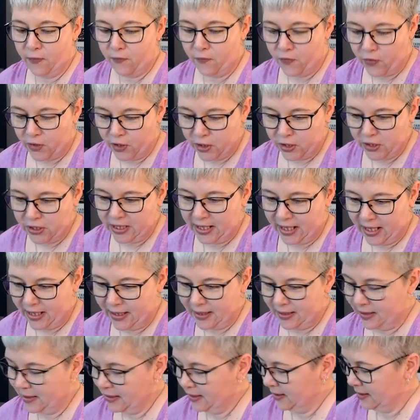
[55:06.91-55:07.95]

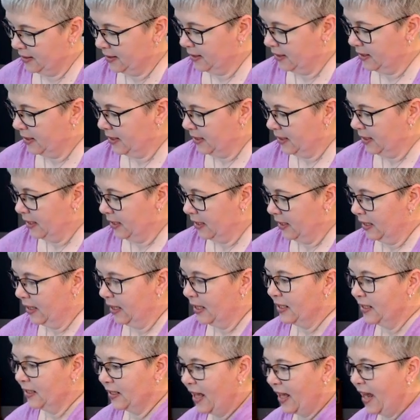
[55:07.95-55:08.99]
versus
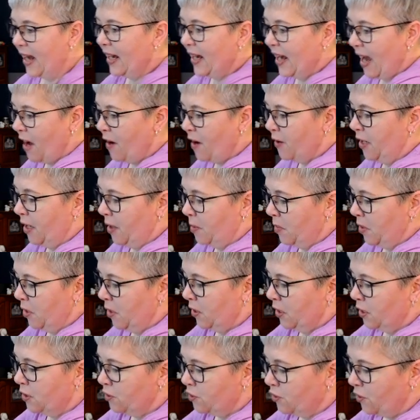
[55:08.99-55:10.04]
laying out a
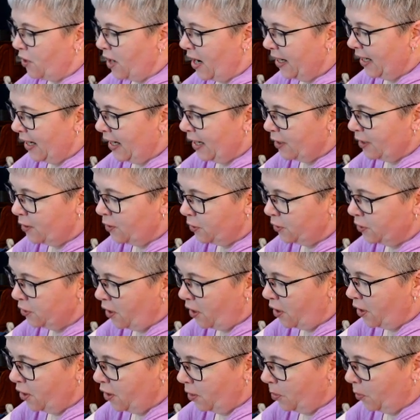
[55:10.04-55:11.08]
million triangles
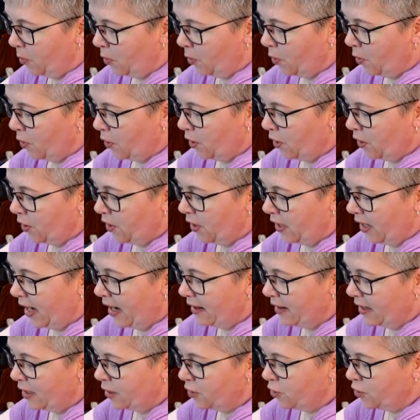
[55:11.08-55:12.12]
on the board
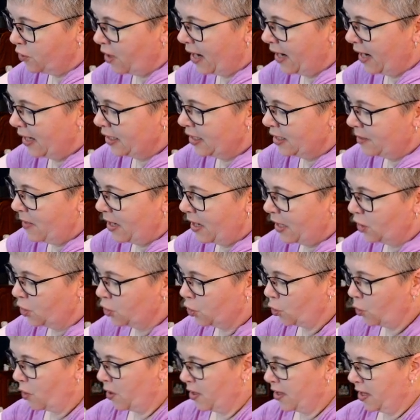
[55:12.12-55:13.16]
and then trying to make
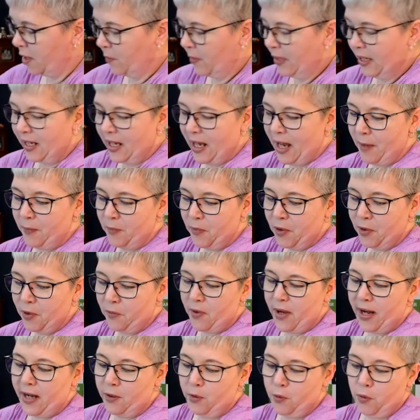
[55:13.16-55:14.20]
sure that we kept the
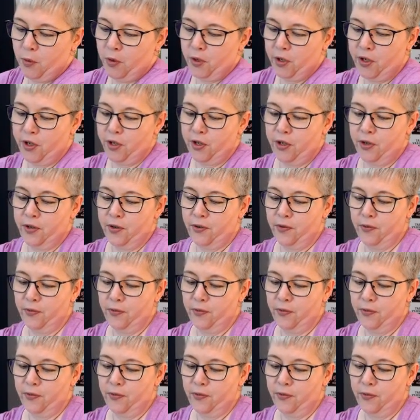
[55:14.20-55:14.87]
right order,